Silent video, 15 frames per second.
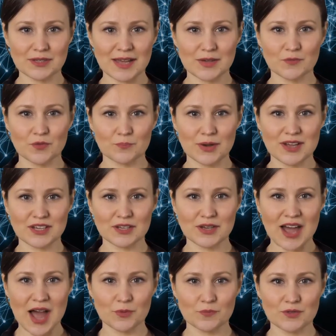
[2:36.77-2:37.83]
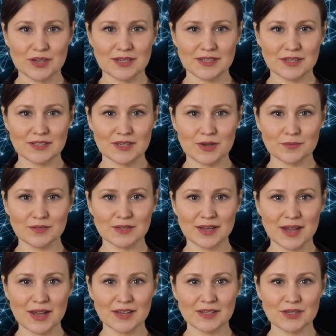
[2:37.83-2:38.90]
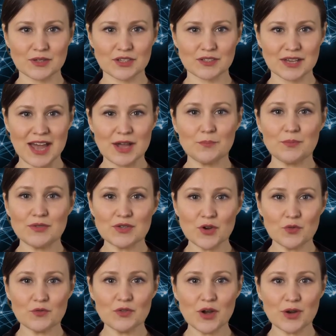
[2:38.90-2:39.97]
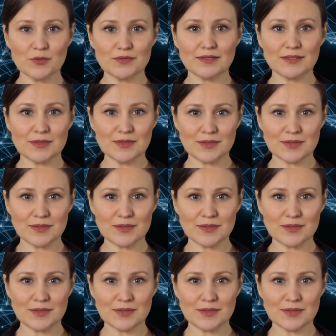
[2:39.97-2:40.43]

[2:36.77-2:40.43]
information capturing systems such as cameras or drones,